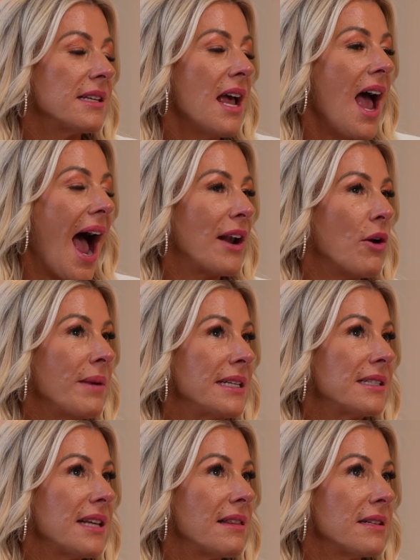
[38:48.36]
is, I don't mean
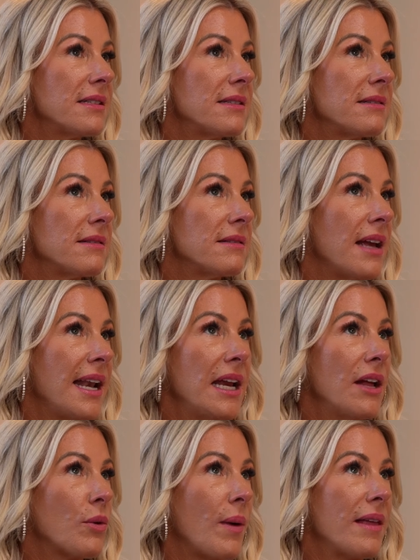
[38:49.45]
to say this
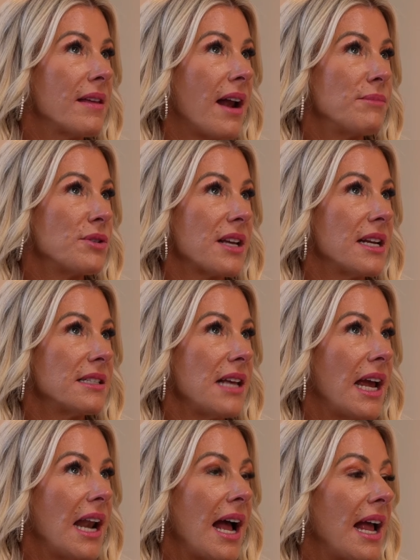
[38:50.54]
any other way than I'm just going to
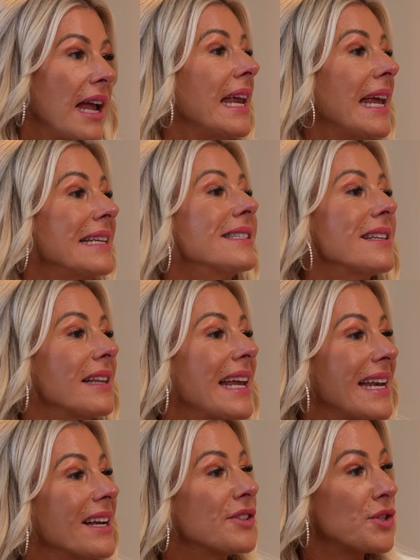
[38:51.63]
say it. It is
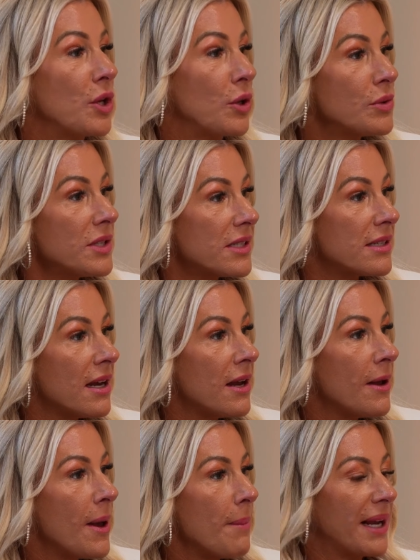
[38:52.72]
like an excuse
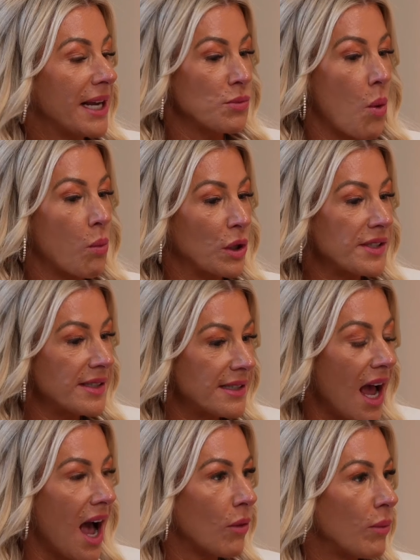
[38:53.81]
because when we're
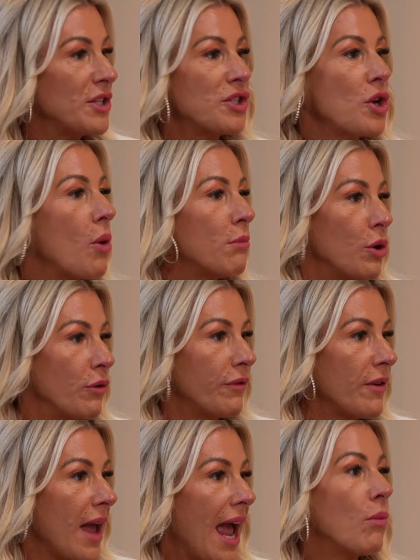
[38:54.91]
stuck, we just don't
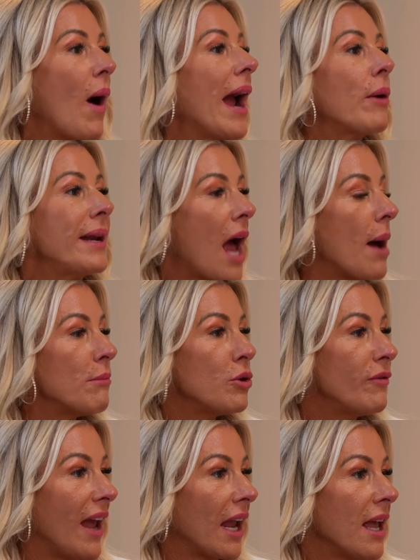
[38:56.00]
move. And why are we not
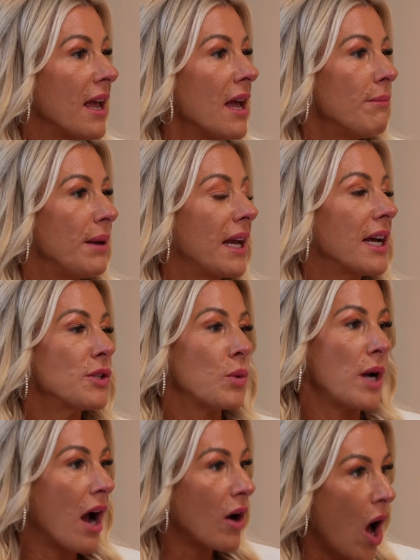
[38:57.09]
moving? Because
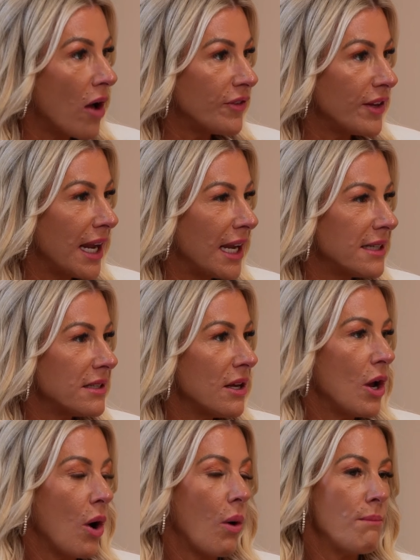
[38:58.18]
we're not confident.
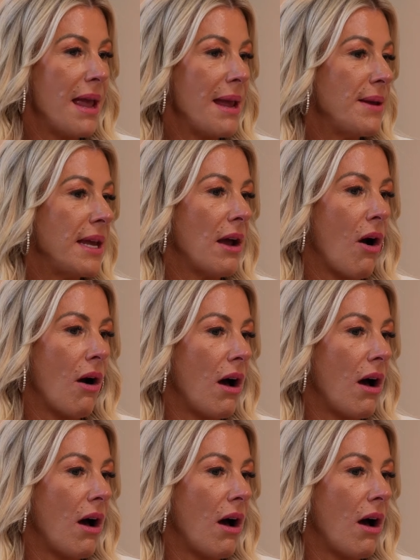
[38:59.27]
Yes. Maybe